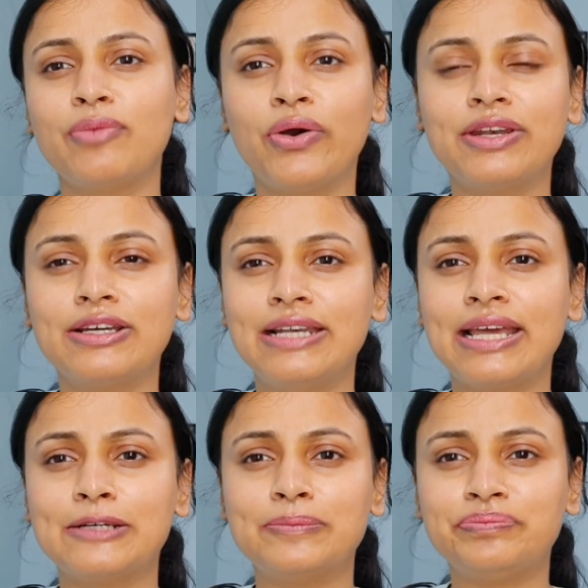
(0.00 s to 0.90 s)

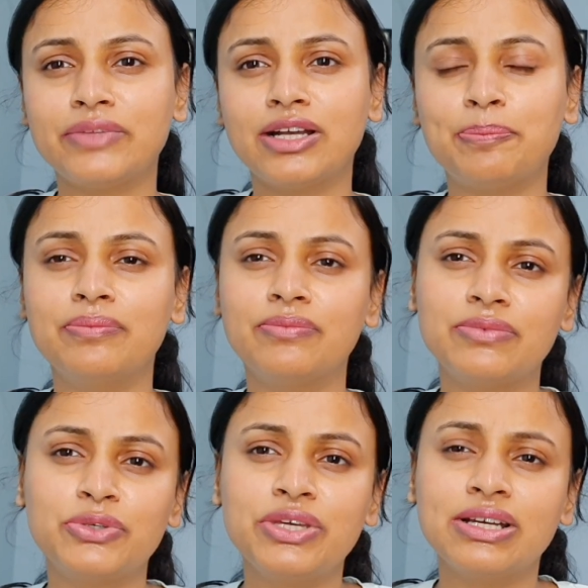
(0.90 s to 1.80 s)
on
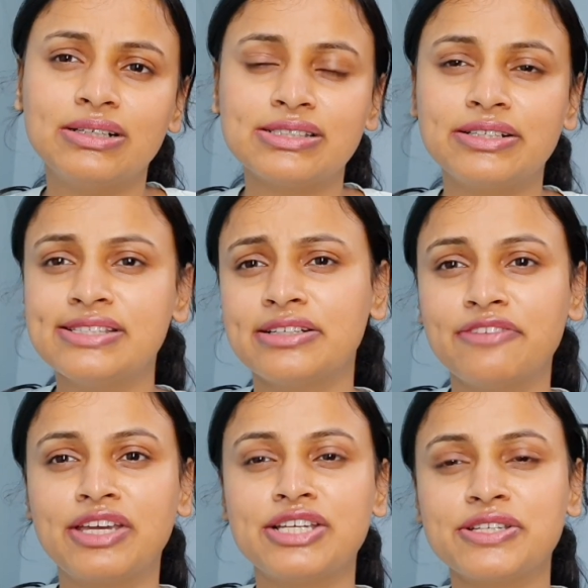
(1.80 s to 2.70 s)
doing a certain
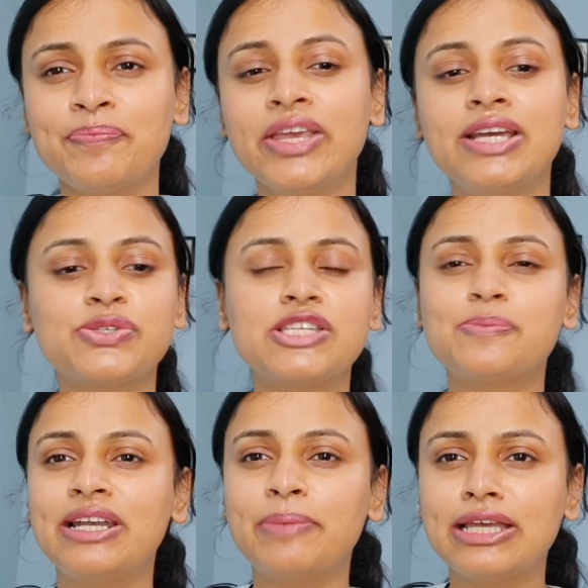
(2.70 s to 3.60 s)
certification, so I
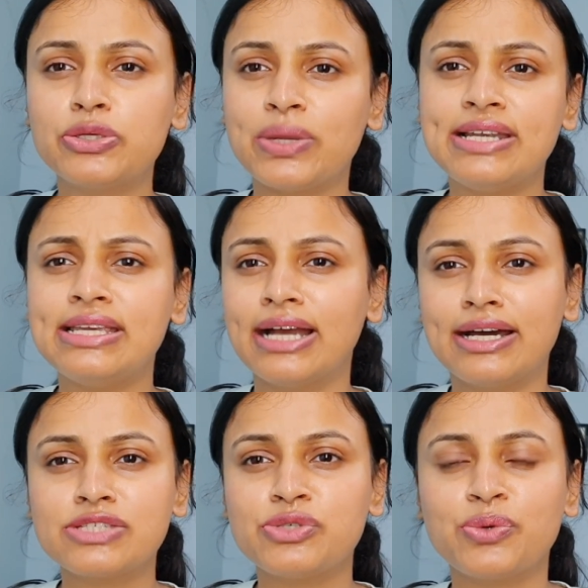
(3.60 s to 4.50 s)
spent my 20
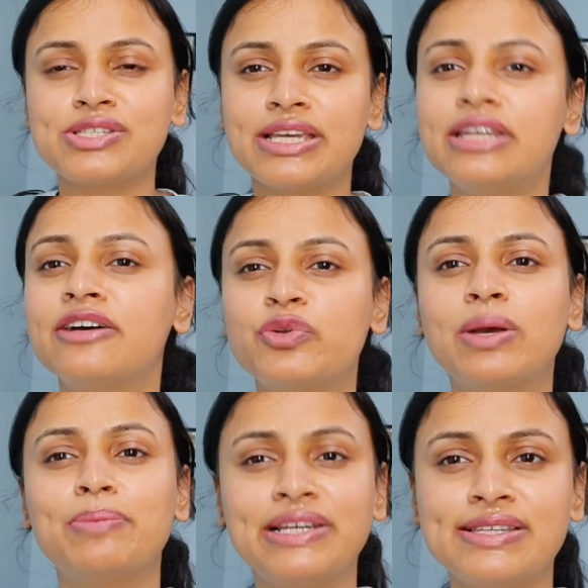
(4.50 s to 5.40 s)
hours, which was enough to
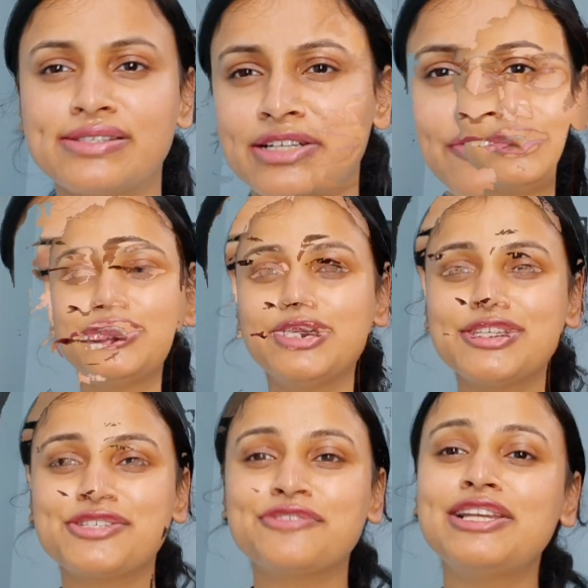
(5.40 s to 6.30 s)
complete the
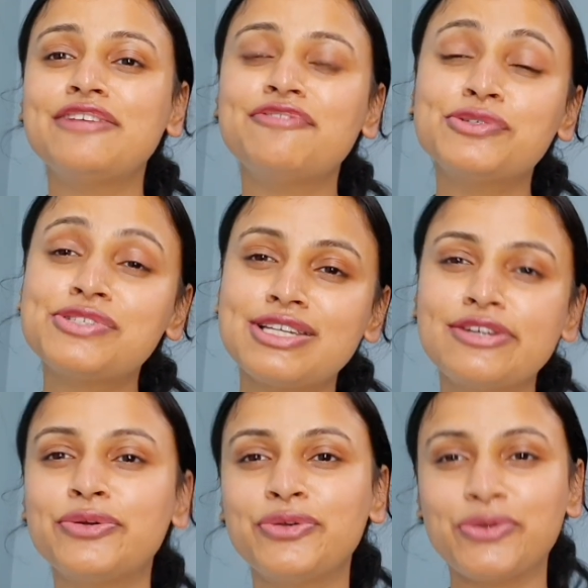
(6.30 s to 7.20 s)
certification. So well, if you still
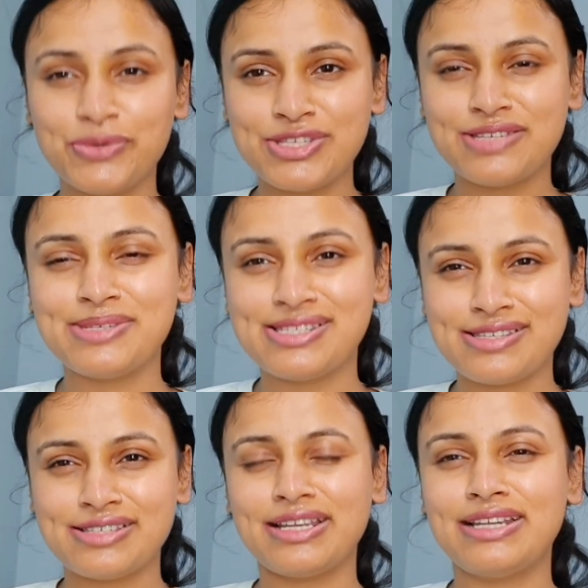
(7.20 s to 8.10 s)
don't know who is a
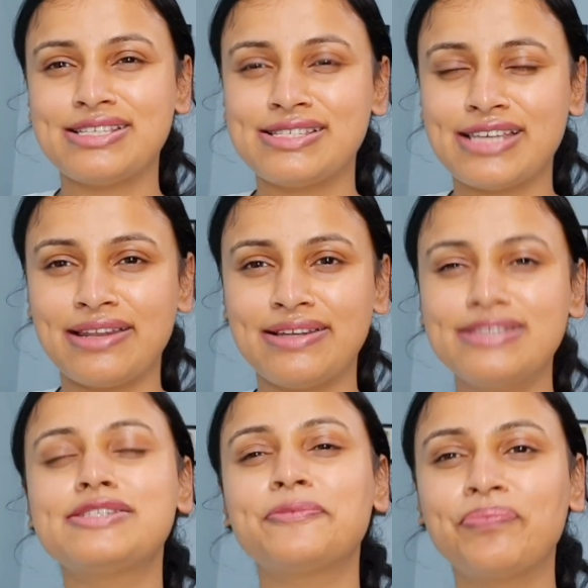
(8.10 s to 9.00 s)
business intelligence
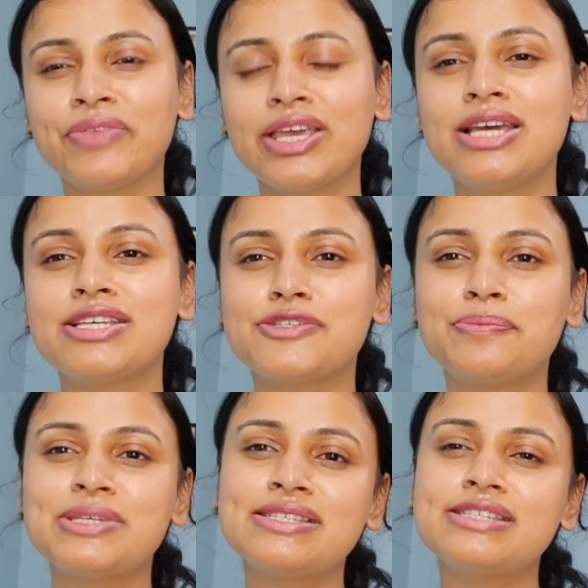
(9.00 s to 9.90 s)
analyst,
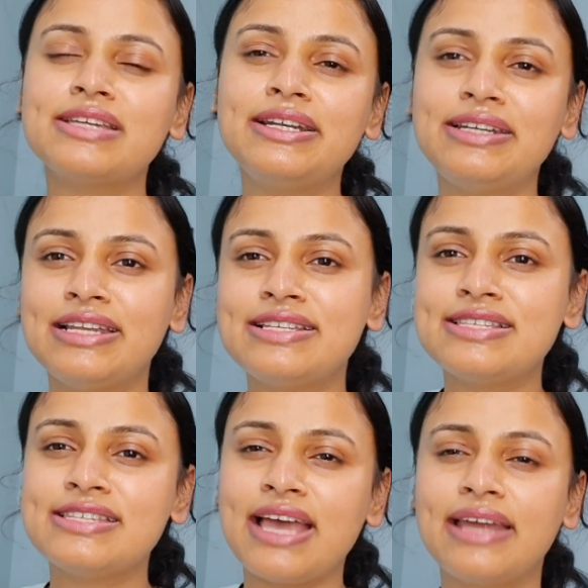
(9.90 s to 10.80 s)
so business
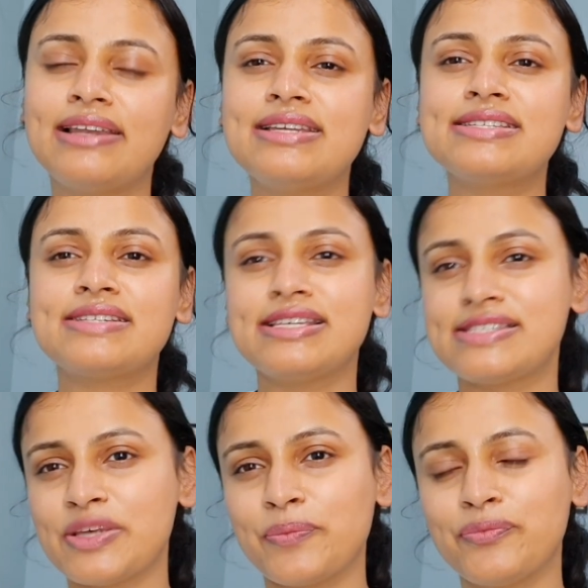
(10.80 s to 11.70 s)
intelligence analyst is
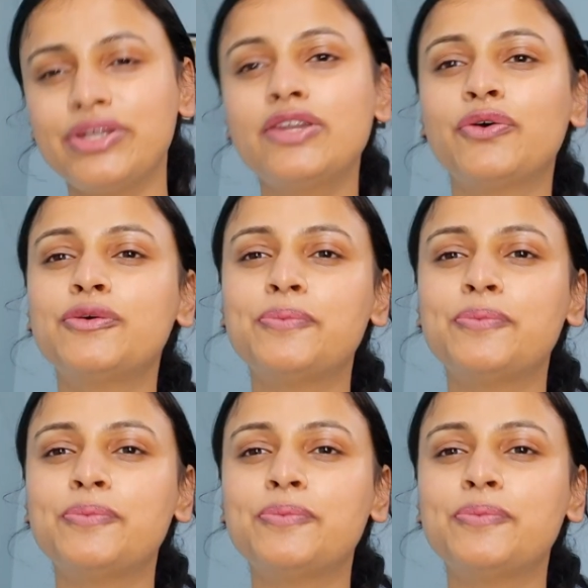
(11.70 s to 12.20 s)
someone who